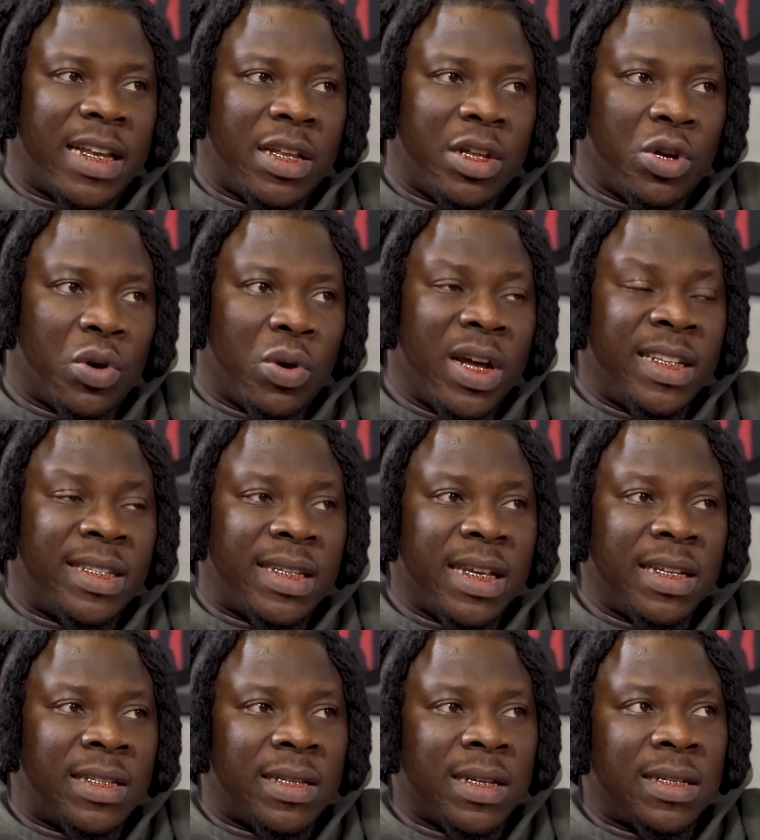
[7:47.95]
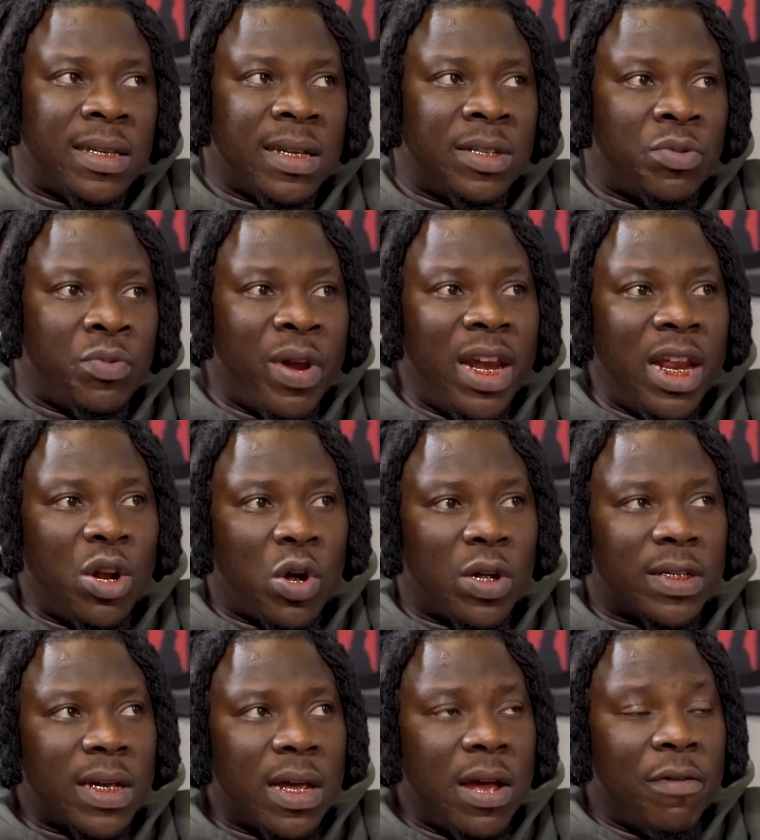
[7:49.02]
You know, it's it's it's it's really not
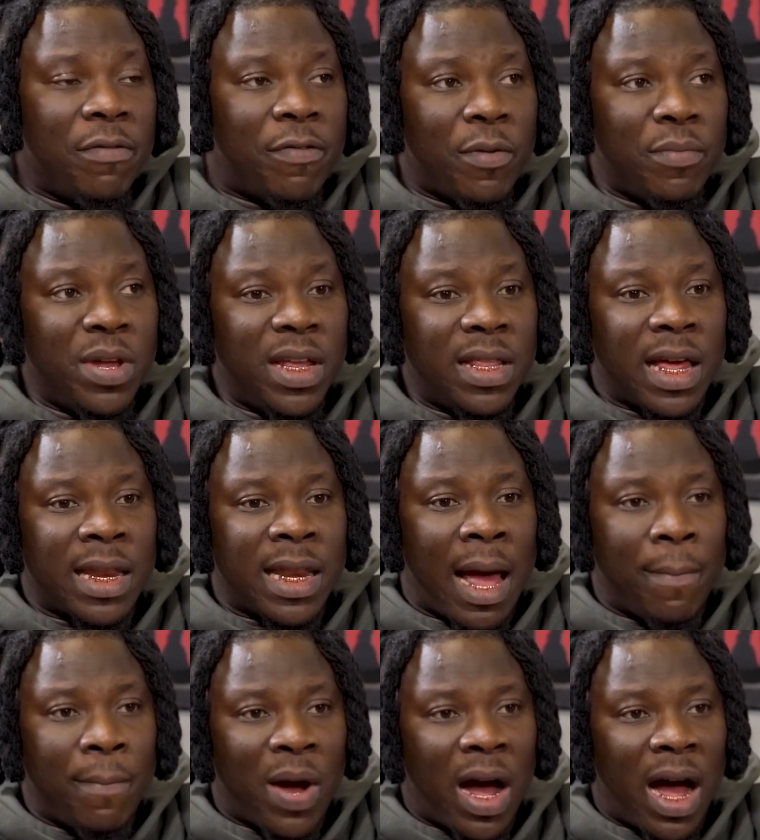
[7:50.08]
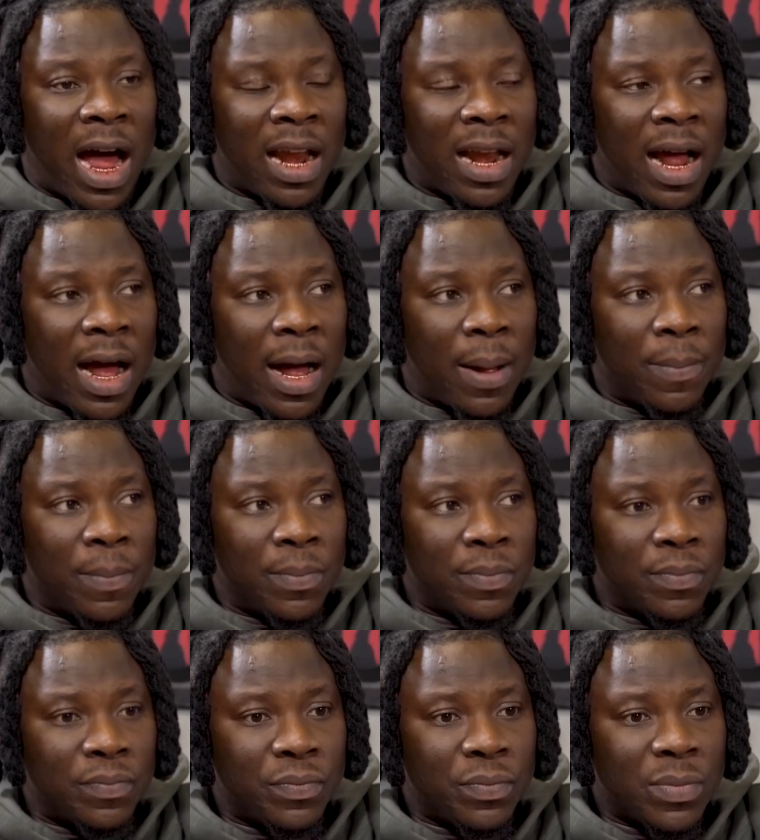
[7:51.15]
for me the number um
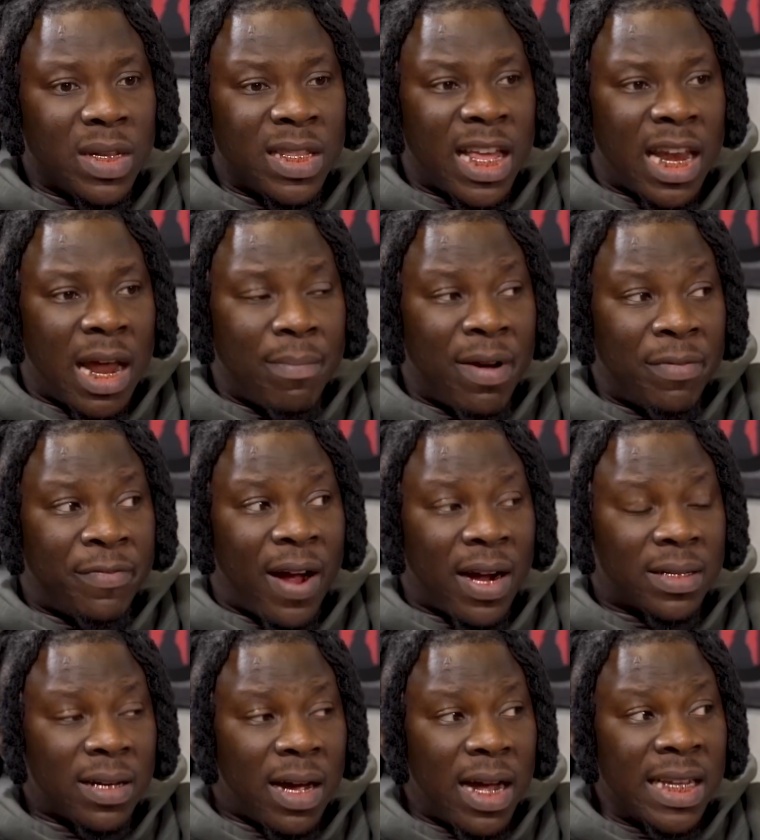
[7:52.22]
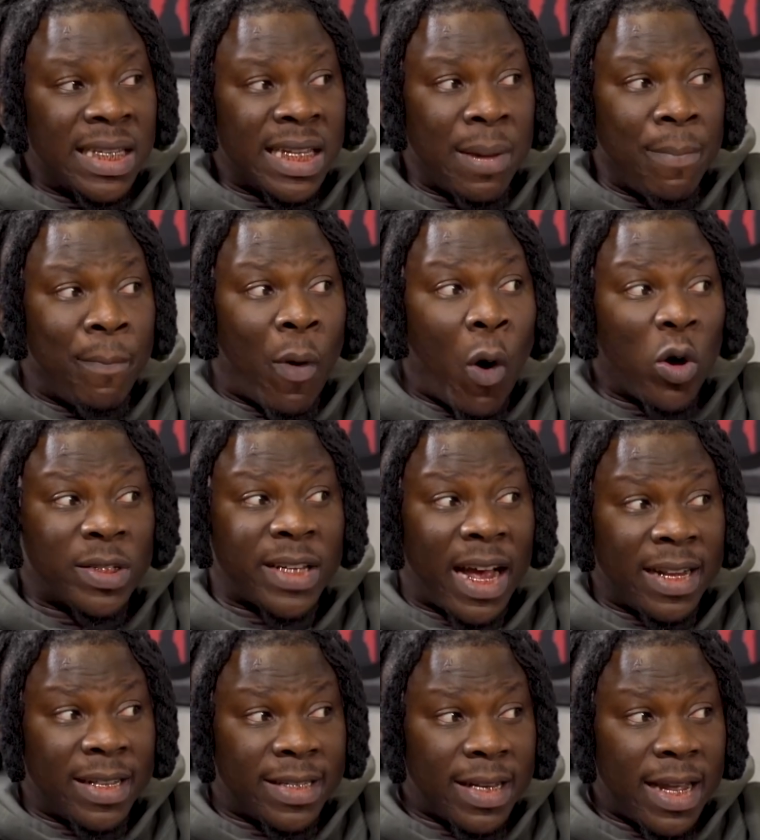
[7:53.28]
the number factor is
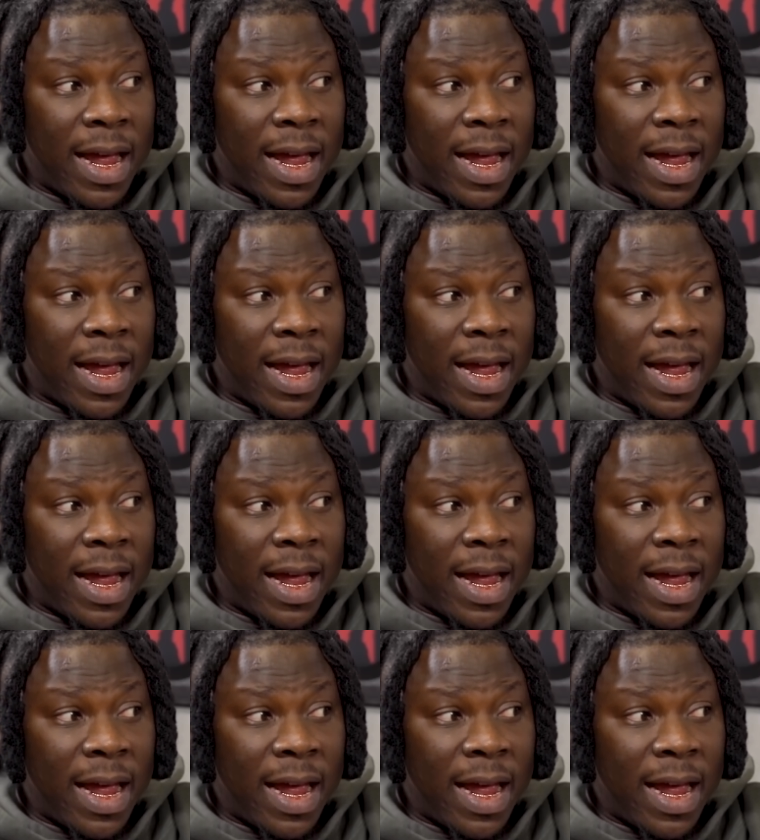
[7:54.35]
important.